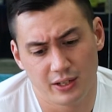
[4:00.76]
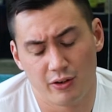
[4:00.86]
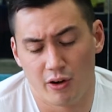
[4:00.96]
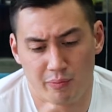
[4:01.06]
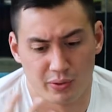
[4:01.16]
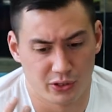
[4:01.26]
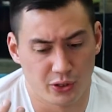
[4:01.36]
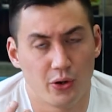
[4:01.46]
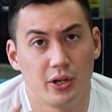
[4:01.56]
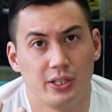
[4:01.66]
of
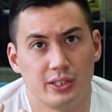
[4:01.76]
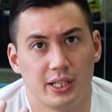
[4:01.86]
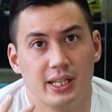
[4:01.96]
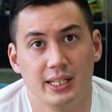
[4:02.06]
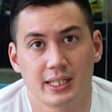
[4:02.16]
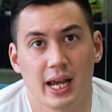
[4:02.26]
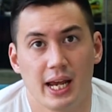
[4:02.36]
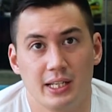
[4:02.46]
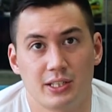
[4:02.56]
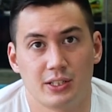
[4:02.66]
personas in this
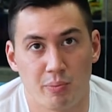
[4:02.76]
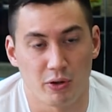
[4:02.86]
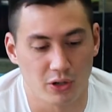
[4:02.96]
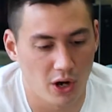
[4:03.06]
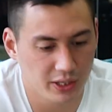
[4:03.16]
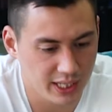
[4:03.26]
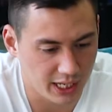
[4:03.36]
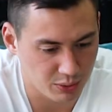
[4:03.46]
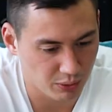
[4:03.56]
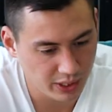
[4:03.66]
case, both
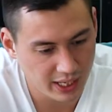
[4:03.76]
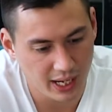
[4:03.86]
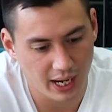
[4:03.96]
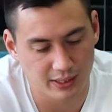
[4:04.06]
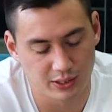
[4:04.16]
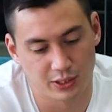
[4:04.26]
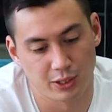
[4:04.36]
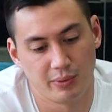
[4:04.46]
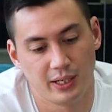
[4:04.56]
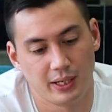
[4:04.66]
contexts, we're looking at
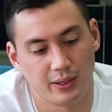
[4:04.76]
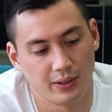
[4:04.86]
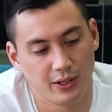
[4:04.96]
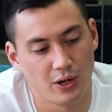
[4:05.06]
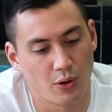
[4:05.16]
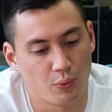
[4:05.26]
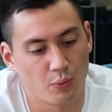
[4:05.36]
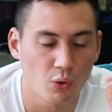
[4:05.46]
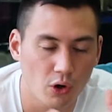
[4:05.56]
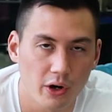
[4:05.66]
determining,
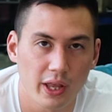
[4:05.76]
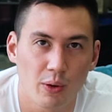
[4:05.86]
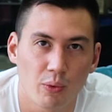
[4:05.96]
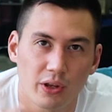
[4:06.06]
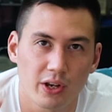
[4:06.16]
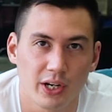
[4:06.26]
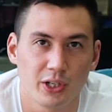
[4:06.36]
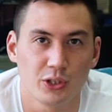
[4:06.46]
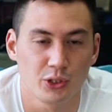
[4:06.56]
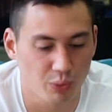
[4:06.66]
who are they, what are their
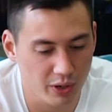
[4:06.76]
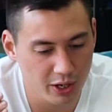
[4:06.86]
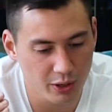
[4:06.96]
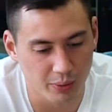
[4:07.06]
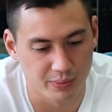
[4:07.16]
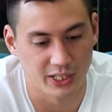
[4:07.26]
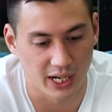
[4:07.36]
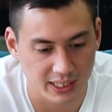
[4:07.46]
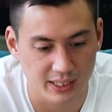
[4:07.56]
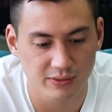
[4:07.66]
issues, what are their
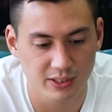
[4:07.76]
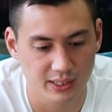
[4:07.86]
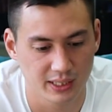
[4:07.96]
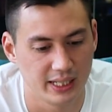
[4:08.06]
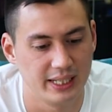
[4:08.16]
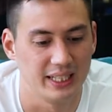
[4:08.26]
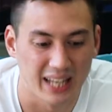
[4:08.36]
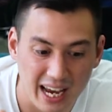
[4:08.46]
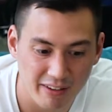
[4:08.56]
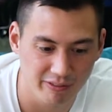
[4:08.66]
objectives in
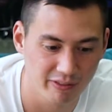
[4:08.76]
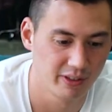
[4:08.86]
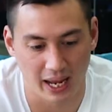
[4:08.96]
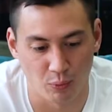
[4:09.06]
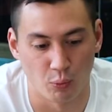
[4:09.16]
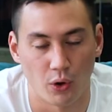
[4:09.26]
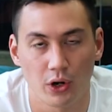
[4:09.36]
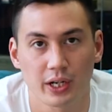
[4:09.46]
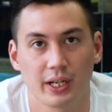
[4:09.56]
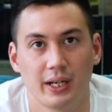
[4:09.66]
life, at
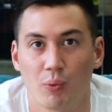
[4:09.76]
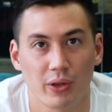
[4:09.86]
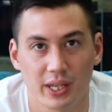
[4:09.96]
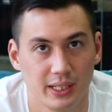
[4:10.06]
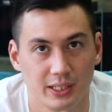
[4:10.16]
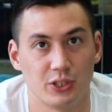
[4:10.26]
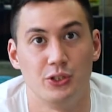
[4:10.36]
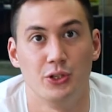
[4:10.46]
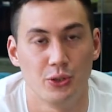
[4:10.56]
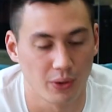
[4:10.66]
work, and what they just
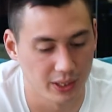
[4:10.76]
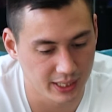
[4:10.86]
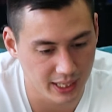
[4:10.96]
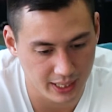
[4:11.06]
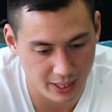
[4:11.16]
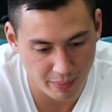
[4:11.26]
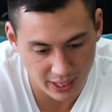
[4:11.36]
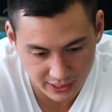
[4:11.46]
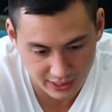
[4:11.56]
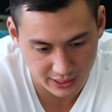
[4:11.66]
do on a day-to-day
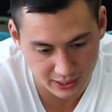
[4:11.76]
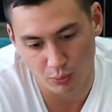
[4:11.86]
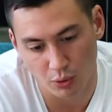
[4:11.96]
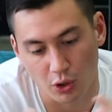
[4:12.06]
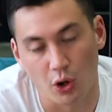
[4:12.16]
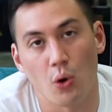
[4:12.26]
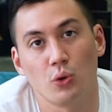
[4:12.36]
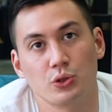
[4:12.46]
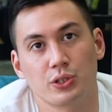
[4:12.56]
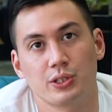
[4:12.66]
basis. What
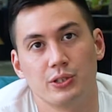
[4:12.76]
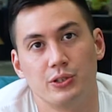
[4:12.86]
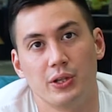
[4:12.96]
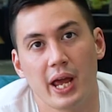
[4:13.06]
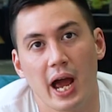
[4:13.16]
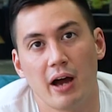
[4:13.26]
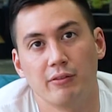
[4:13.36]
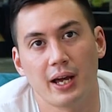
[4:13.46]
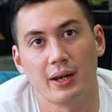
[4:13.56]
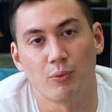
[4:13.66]
goals do they
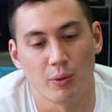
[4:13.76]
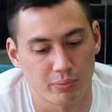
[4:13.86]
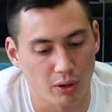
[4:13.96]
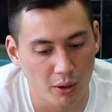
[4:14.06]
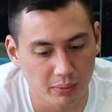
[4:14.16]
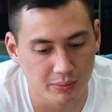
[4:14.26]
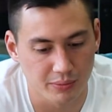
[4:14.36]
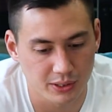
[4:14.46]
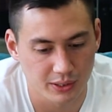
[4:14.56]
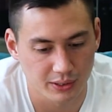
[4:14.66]
have and what
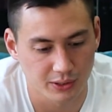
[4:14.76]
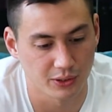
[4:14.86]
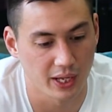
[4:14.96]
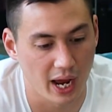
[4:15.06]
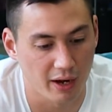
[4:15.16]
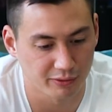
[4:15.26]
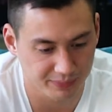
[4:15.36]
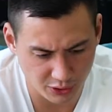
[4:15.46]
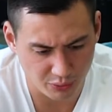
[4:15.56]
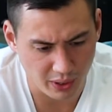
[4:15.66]
problems do they have?
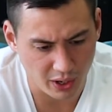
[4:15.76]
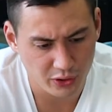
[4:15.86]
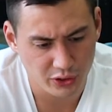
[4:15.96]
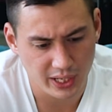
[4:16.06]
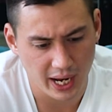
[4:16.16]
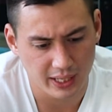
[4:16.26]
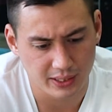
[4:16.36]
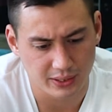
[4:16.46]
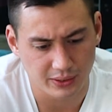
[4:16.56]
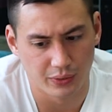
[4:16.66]
So if we understand
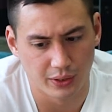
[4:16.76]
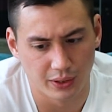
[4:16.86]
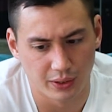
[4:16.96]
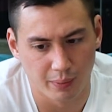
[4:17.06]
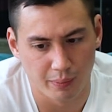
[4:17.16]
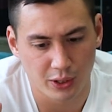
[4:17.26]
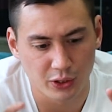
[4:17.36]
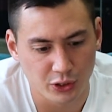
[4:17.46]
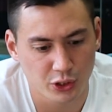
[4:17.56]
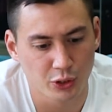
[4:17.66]
the
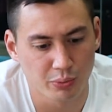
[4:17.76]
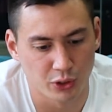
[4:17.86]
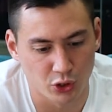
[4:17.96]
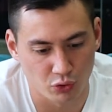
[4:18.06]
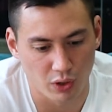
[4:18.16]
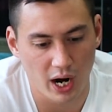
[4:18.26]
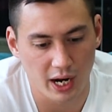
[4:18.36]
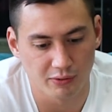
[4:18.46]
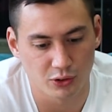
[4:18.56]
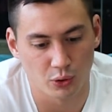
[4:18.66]
consumer
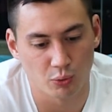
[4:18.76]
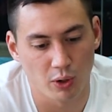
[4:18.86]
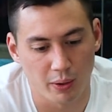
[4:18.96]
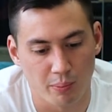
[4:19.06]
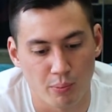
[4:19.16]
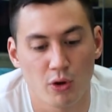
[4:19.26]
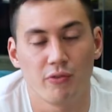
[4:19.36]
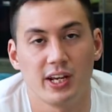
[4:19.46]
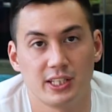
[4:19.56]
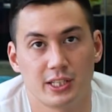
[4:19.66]
drives or what
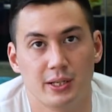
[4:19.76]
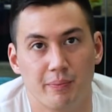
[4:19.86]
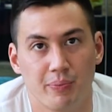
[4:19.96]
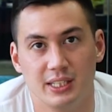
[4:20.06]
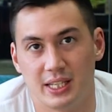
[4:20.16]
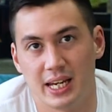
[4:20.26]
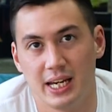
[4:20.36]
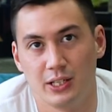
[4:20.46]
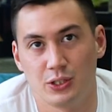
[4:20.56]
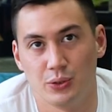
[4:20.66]
motivates them, is the
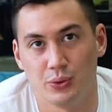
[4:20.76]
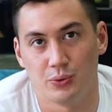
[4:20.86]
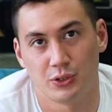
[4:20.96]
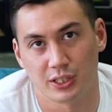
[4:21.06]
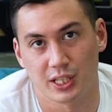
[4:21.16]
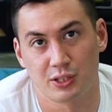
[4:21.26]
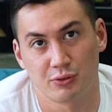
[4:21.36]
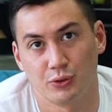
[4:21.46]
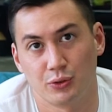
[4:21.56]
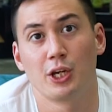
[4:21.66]
key to
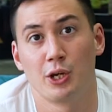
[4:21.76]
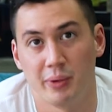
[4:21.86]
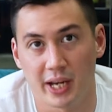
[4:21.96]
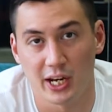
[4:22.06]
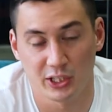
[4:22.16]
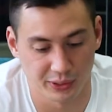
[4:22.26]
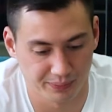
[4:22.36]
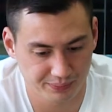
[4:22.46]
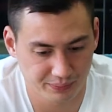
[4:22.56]
successful communication